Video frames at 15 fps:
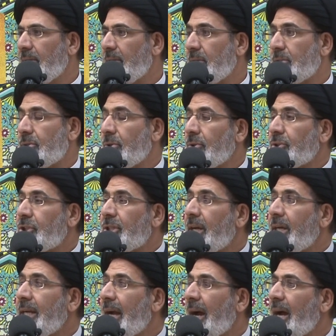So
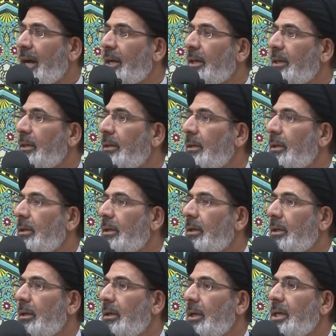Sharia
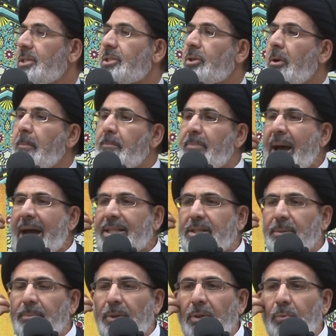is
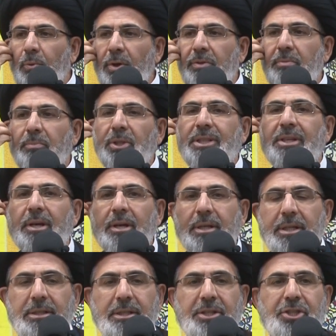compatible with
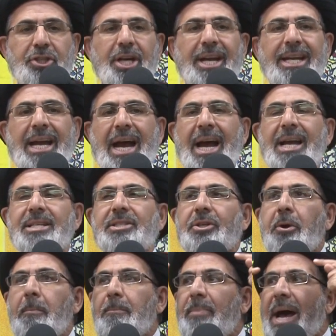modernity. Sharia is
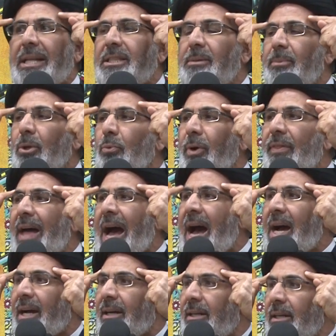compatible with
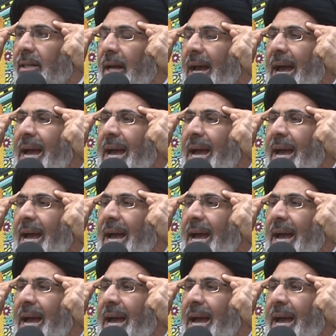aql.